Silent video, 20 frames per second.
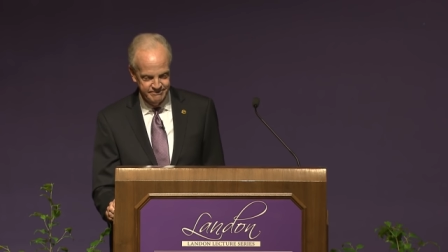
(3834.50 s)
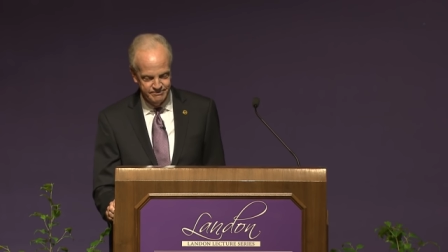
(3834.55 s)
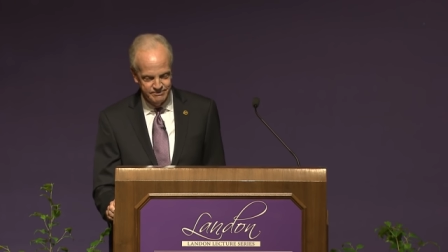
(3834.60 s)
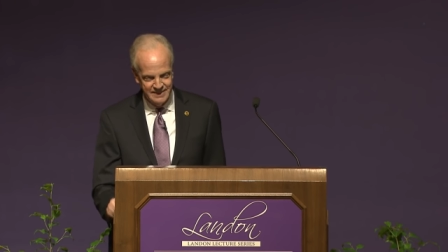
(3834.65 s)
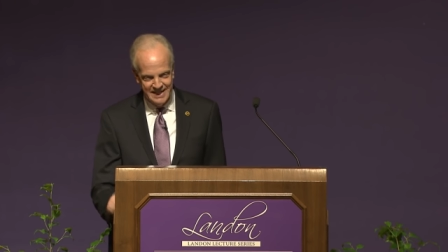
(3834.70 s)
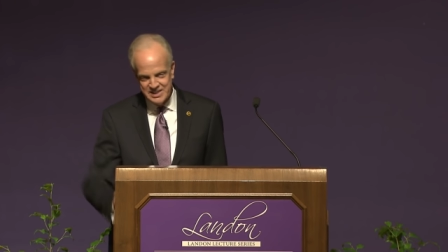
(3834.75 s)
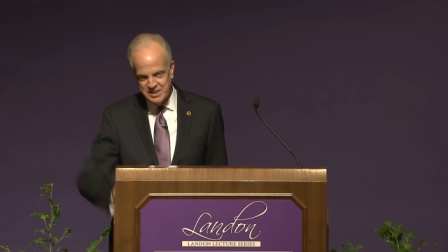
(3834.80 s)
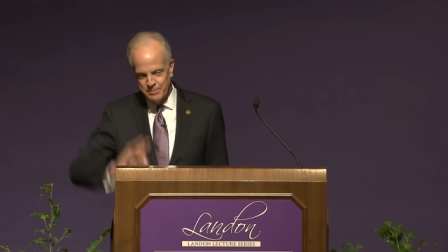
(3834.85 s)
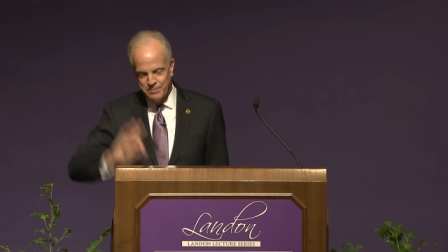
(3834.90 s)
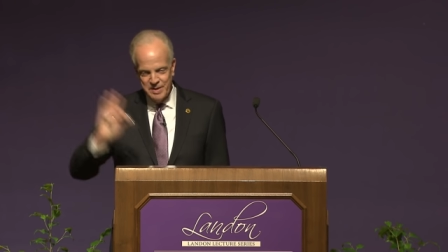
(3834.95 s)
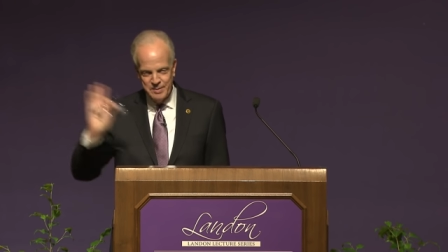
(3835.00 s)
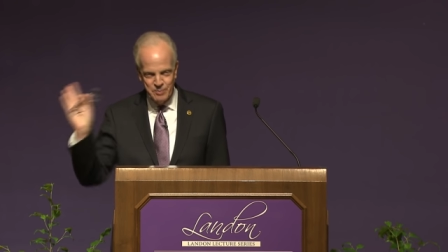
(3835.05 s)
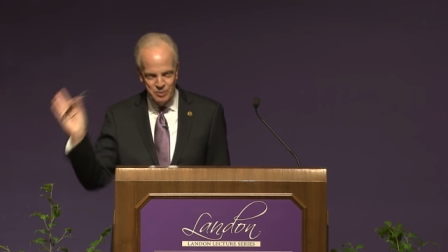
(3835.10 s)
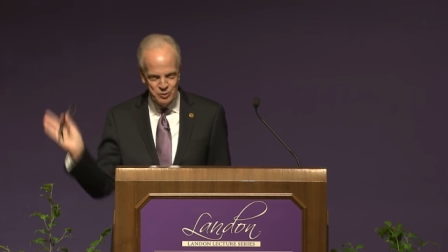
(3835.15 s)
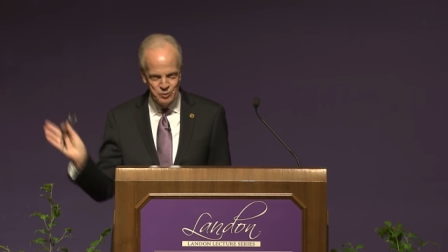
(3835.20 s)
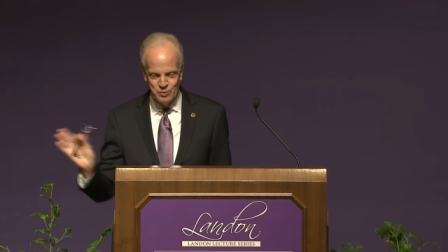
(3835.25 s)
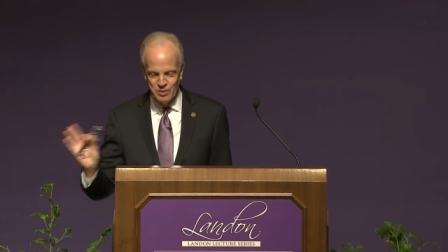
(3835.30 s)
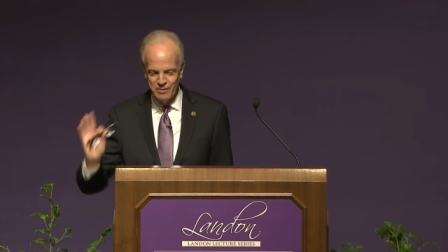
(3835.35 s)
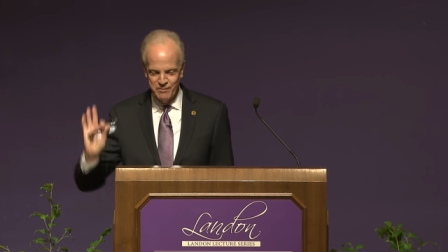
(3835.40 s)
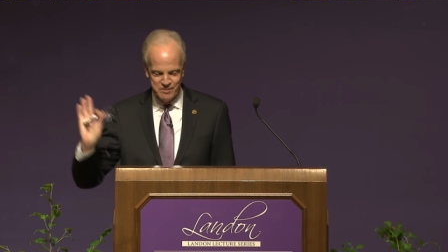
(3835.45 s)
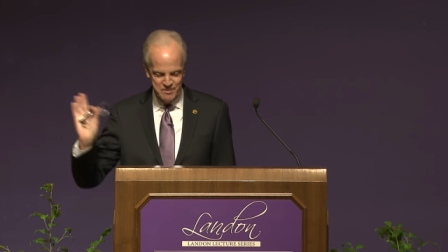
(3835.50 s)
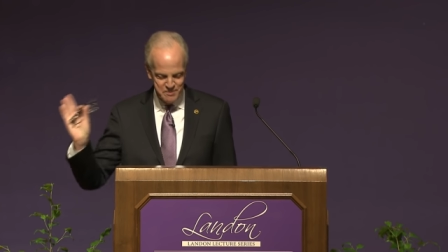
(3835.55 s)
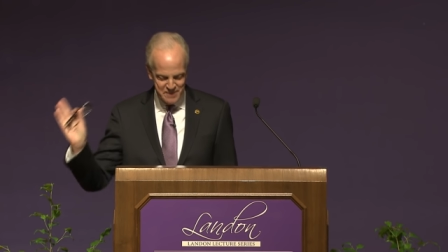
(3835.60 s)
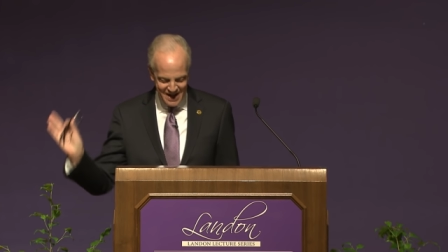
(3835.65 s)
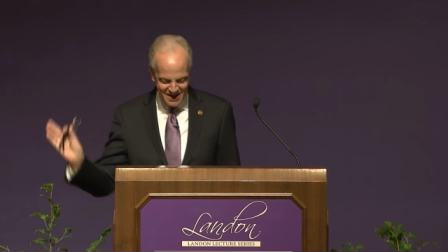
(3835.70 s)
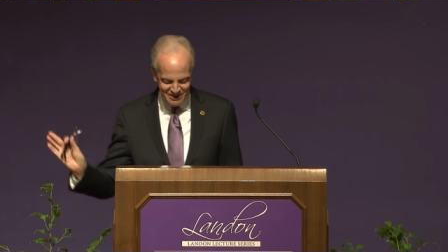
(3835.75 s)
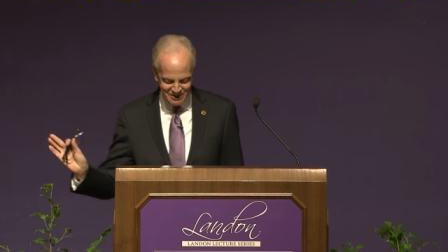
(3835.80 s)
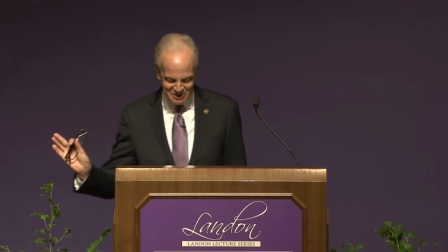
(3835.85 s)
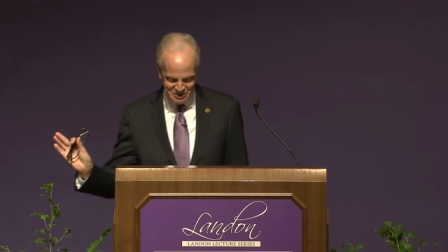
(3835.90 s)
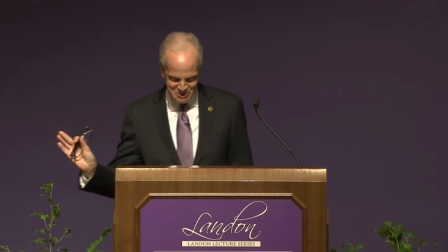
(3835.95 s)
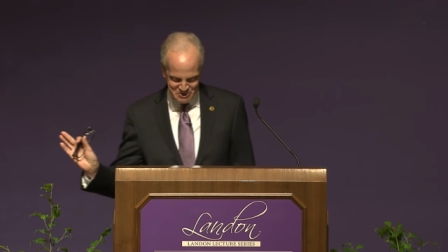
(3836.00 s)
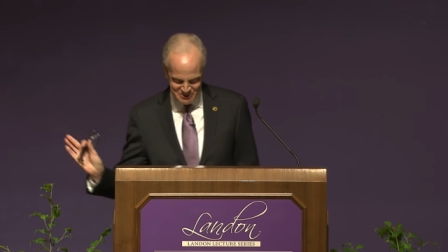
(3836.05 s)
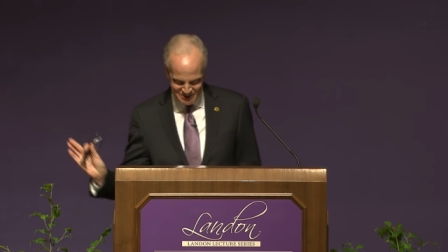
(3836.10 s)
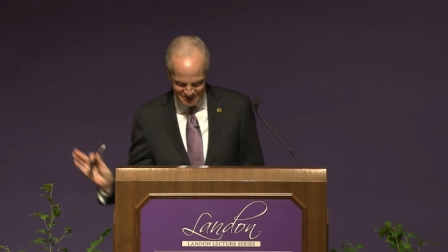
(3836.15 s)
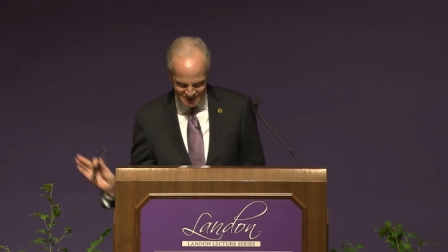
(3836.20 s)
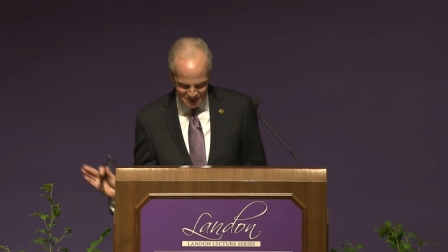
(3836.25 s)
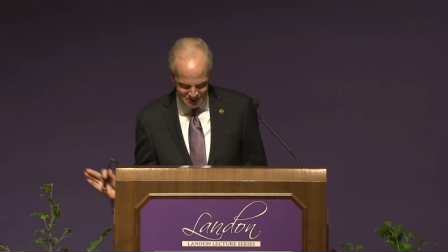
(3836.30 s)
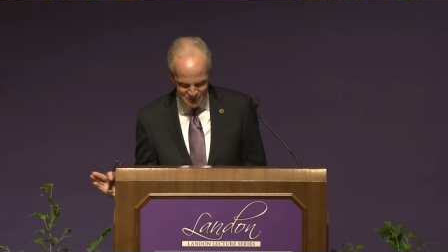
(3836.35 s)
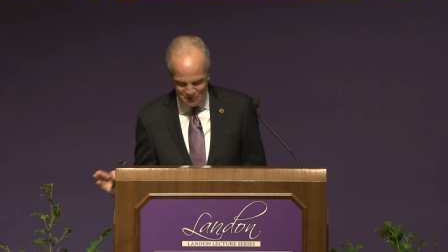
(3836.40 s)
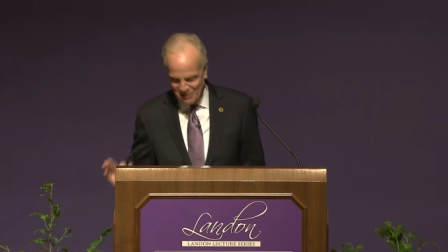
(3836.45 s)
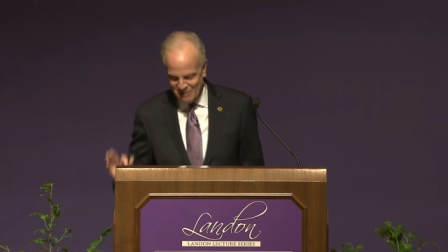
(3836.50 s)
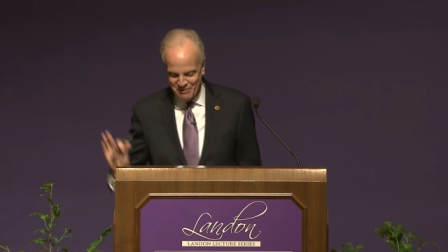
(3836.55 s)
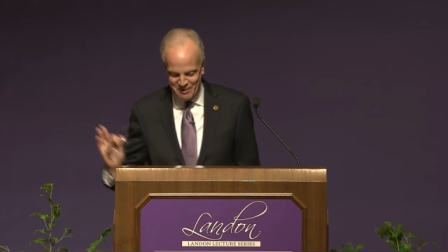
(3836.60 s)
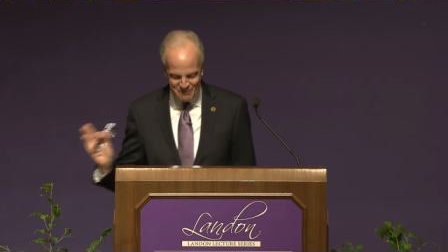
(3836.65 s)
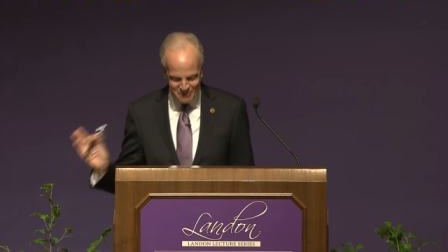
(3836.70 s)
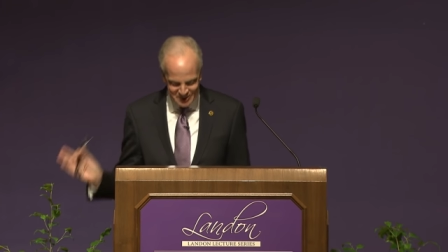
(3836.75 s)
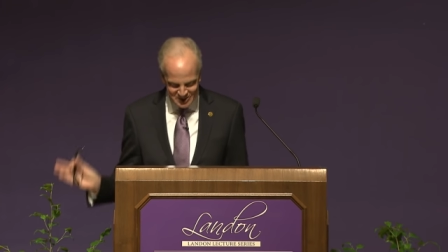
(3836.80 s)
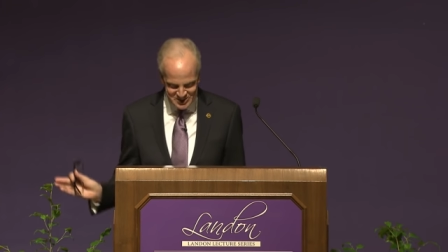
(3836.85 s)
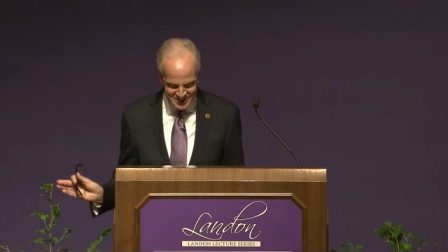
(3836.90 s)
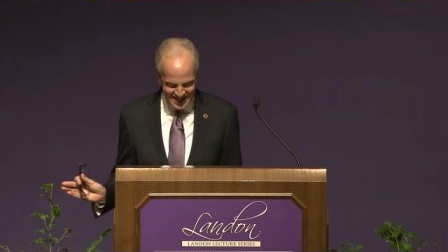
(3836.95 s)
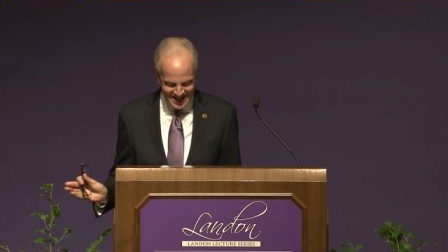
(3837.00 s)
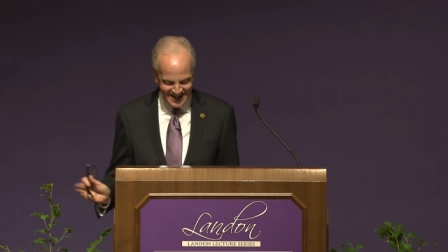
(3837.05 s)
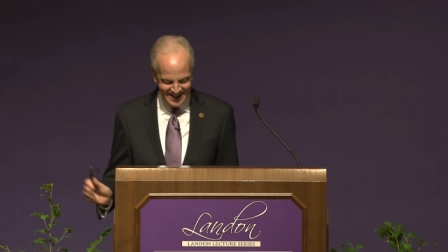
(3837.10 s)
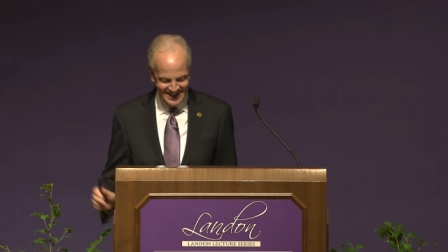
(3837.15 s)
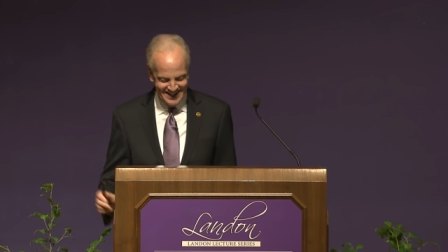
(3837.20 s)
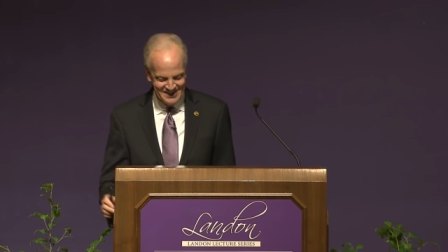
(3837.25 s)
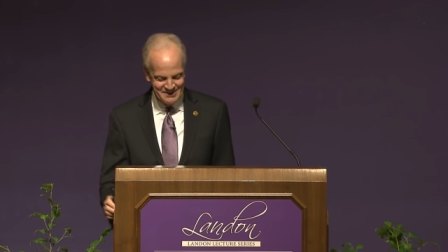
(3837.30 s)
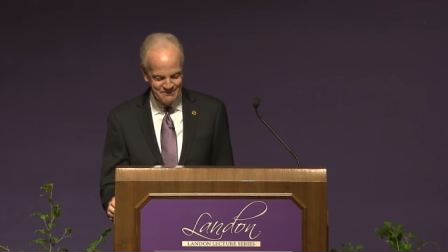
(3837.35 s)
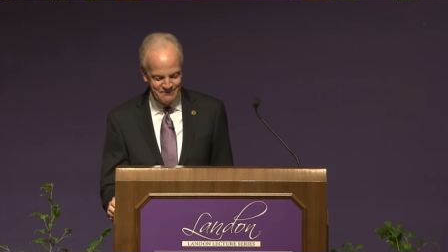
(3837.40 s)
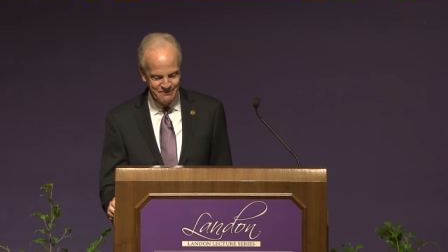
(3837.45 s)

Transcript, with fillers: lots of people who weren't from Palco or who weren't from Rooks County.